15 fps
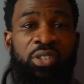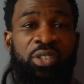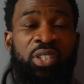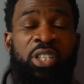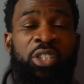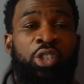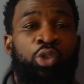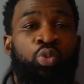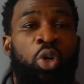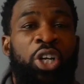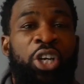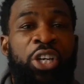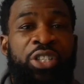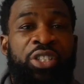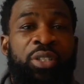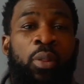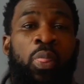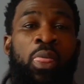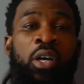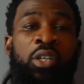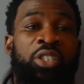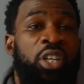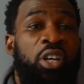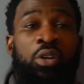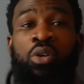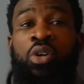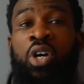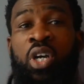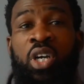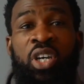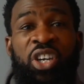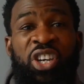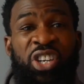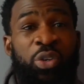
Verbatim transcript: So that's just what it is. So yeah.